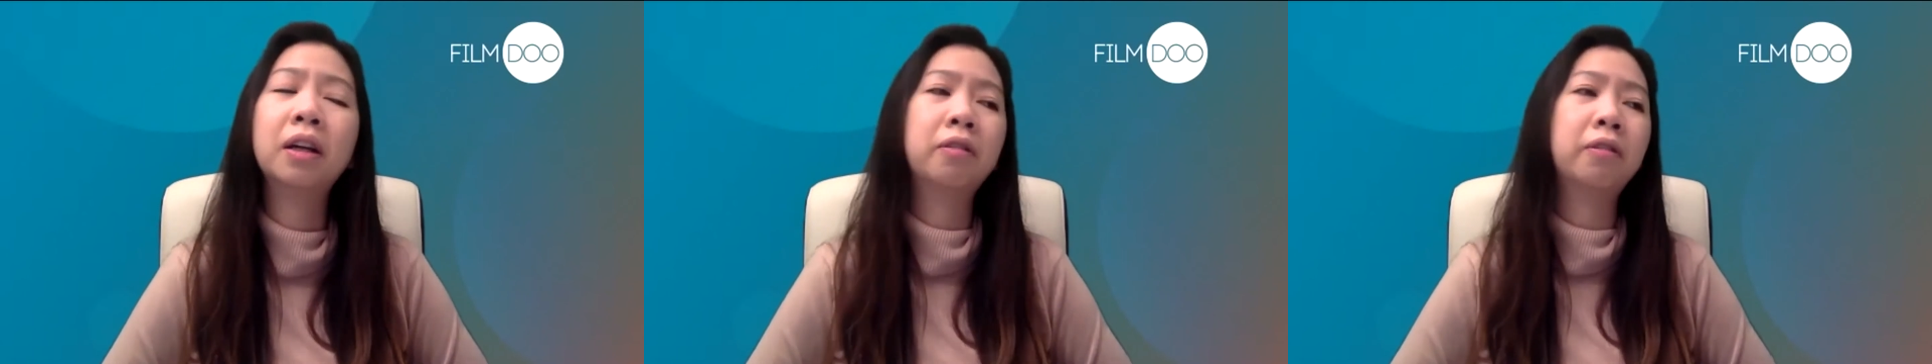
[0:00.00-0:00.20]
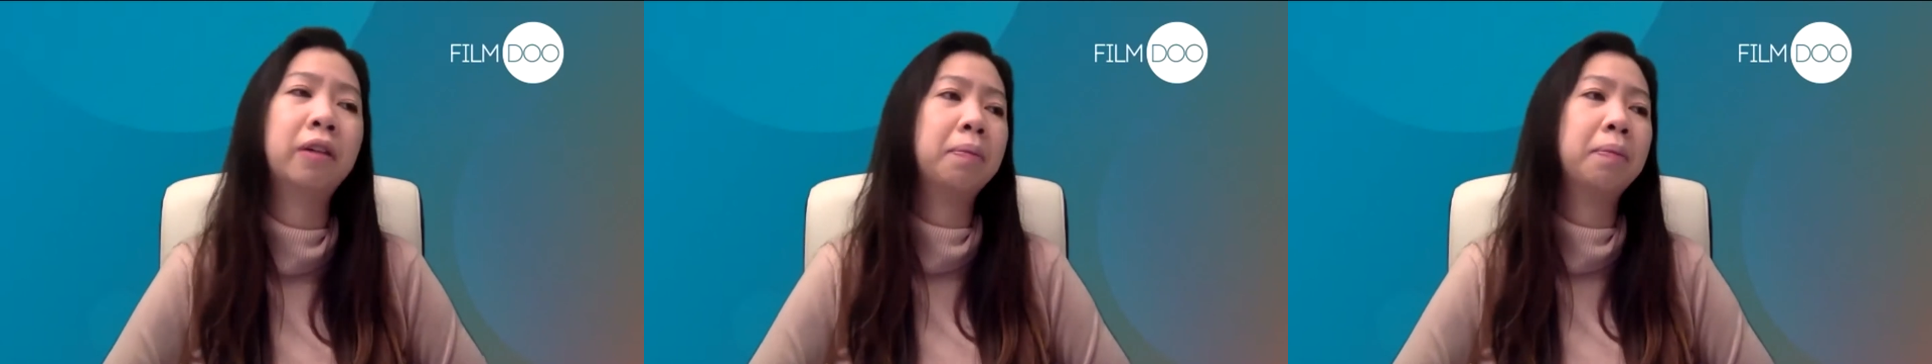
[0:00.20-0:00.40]

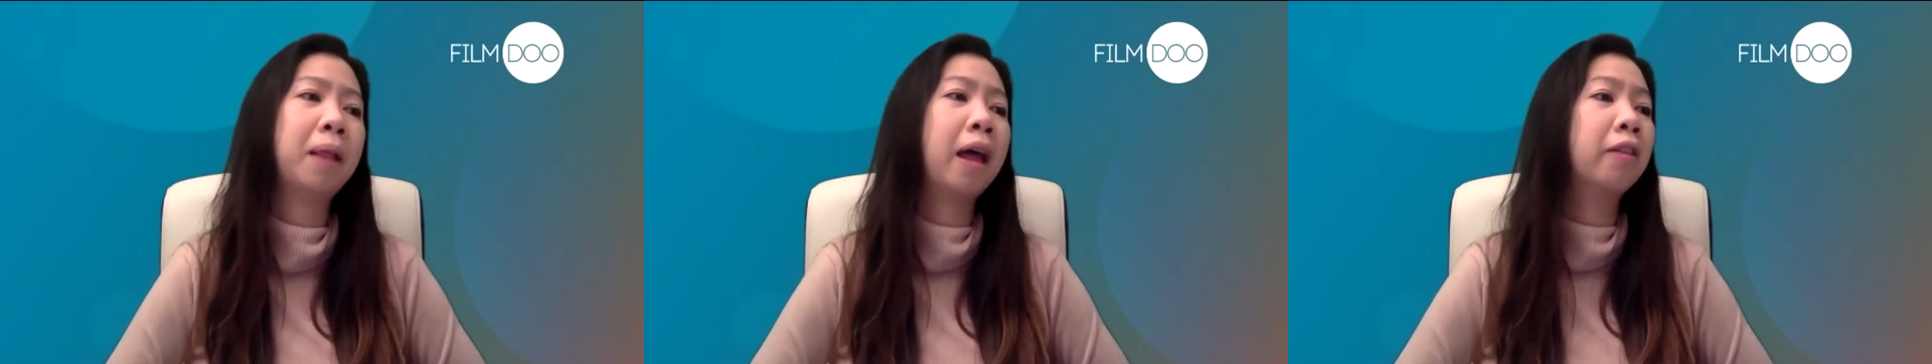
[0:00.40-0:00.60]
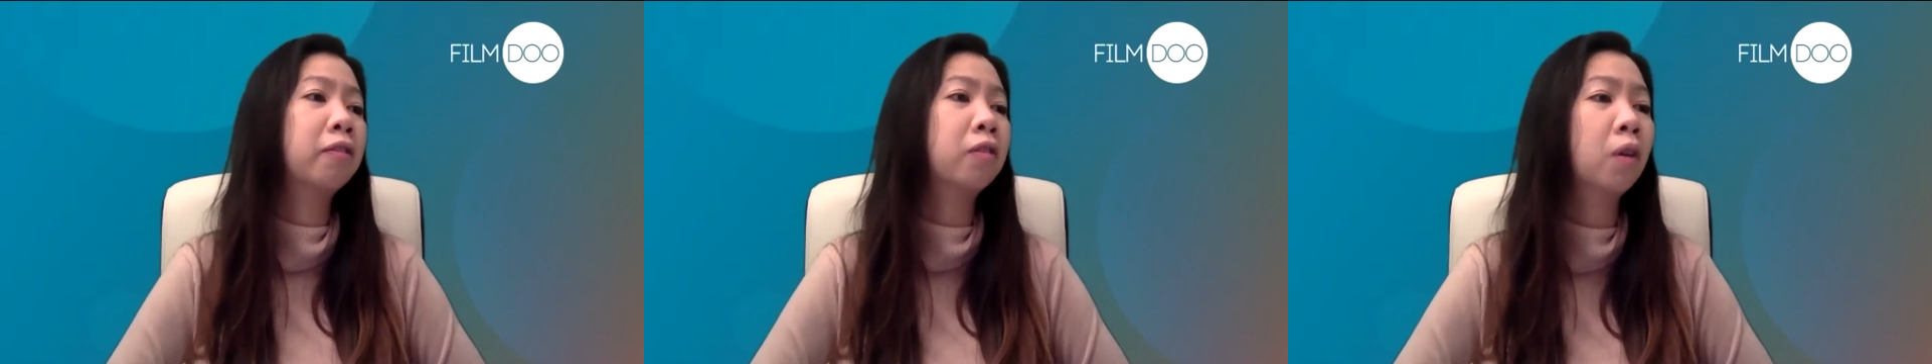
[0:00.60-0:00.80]
a great
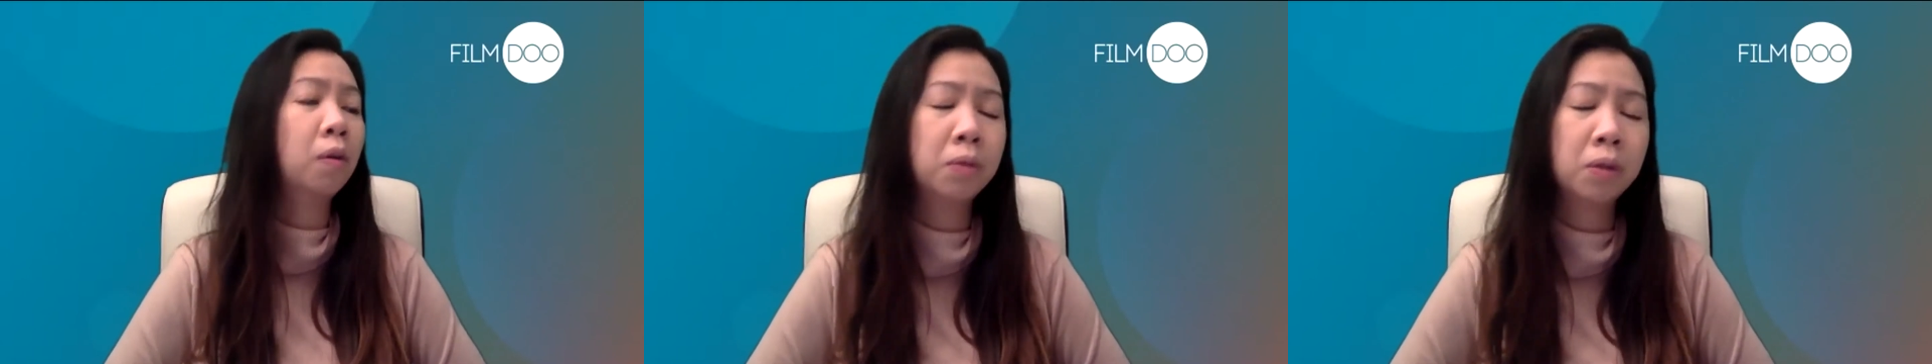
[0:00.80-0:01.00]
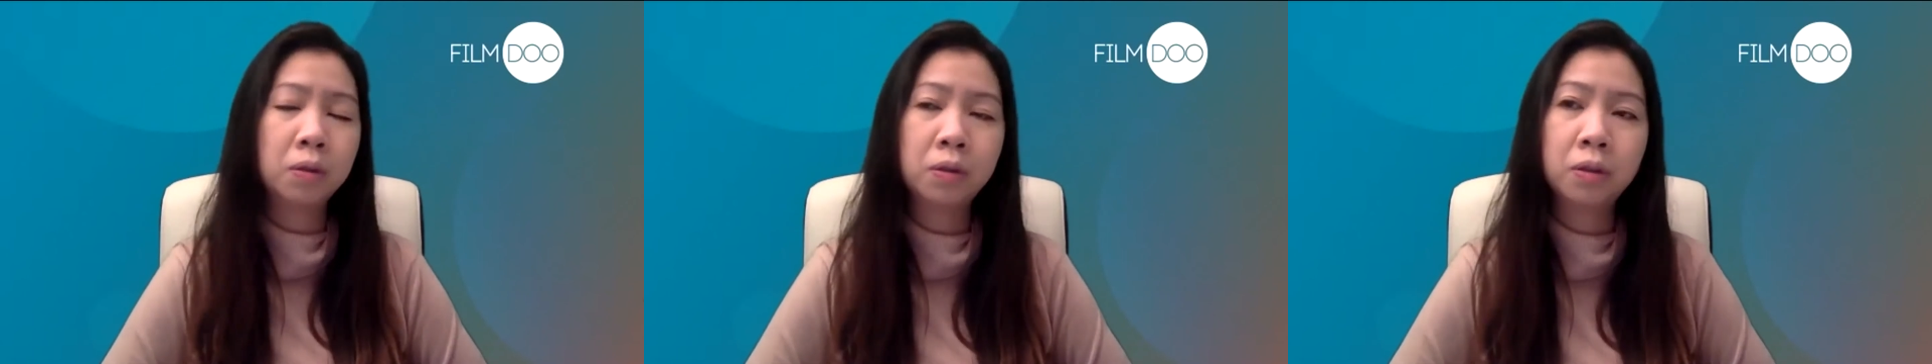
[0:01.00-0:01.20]
platform
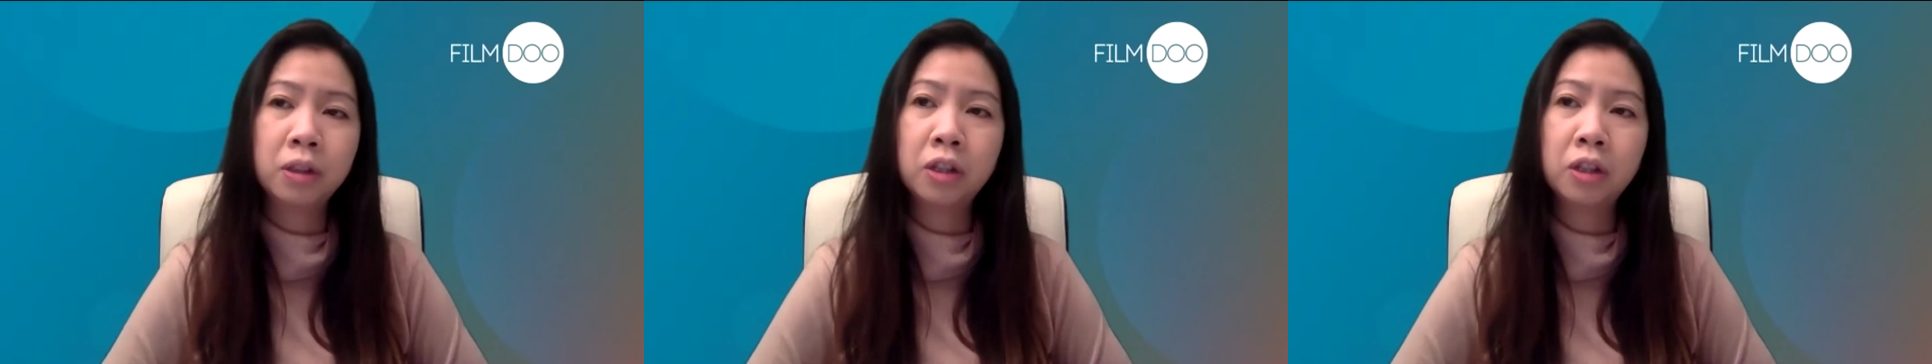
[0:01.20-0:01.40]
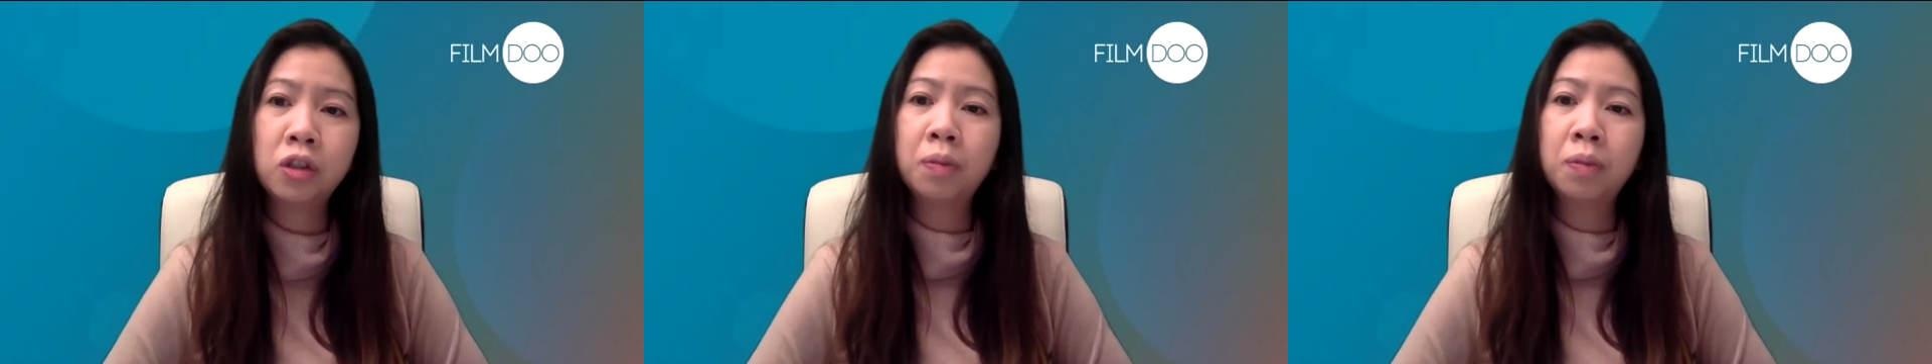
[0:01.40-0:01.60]
to
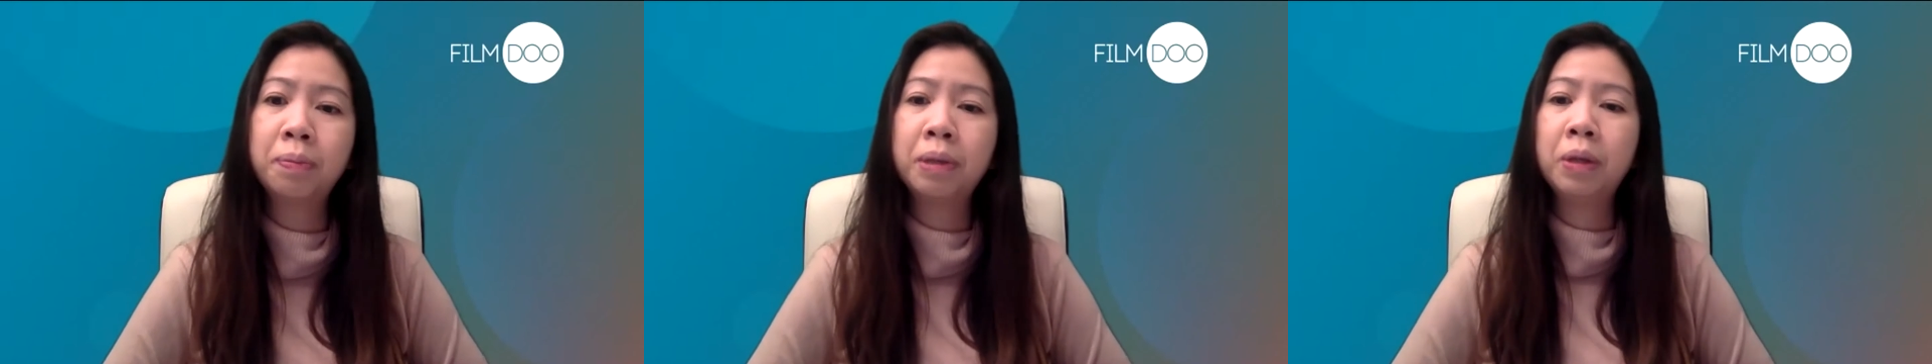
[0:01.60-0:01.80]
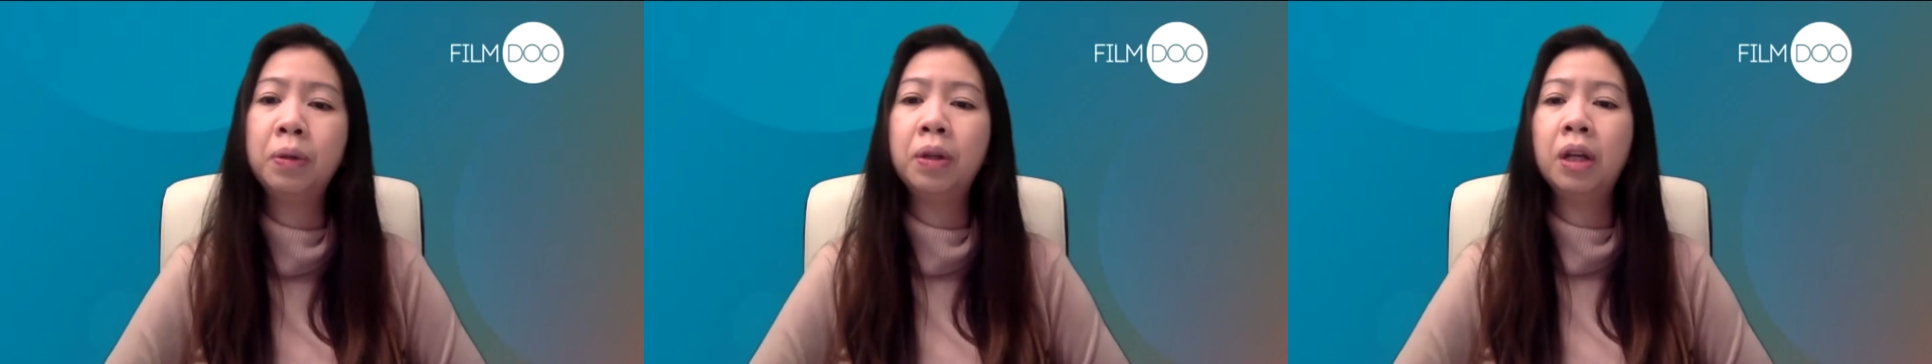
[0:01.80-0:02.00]

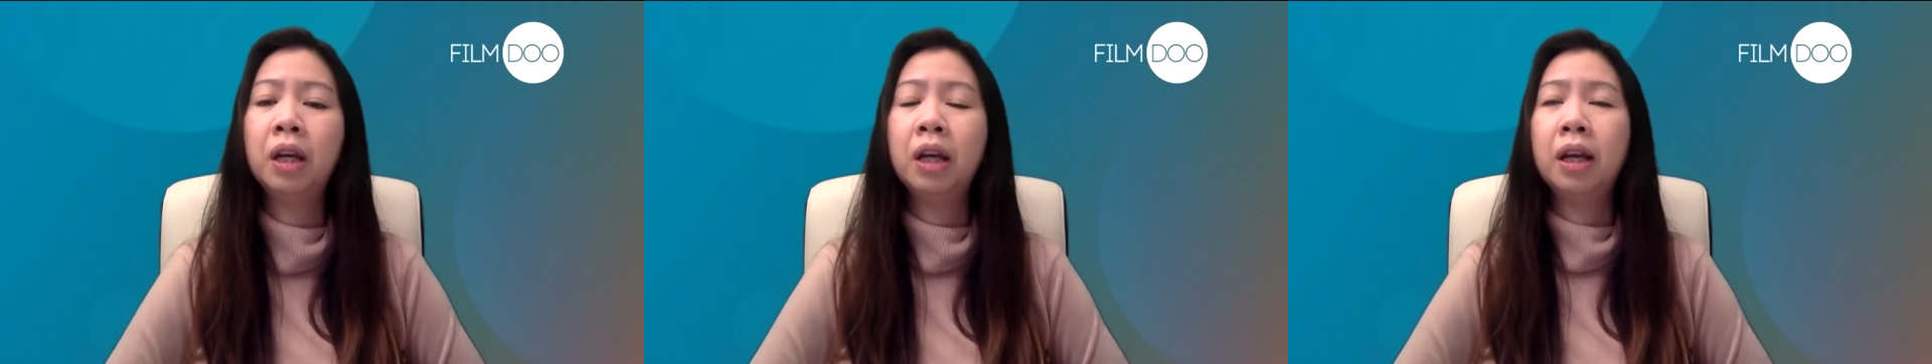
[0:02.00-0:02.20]
distribute,